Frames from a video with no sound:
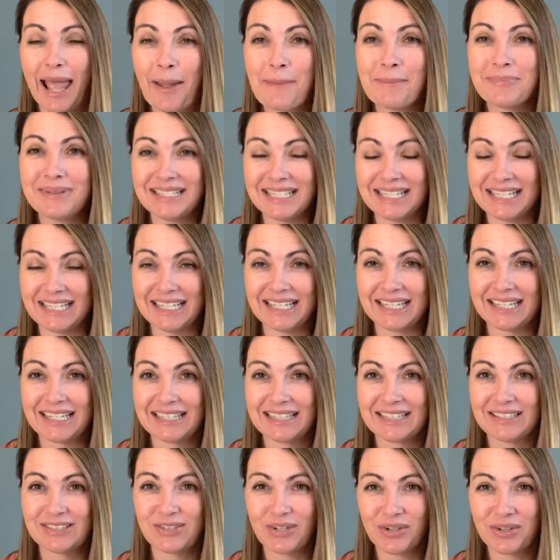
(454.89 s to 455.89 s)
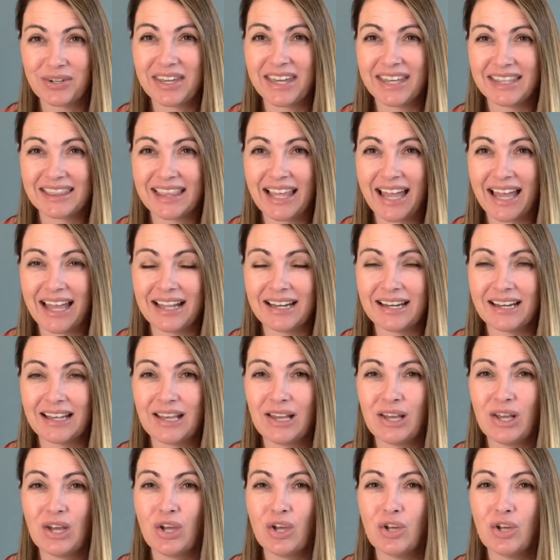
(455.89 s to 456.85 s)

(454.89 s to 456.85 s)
empty. Do y'all get that?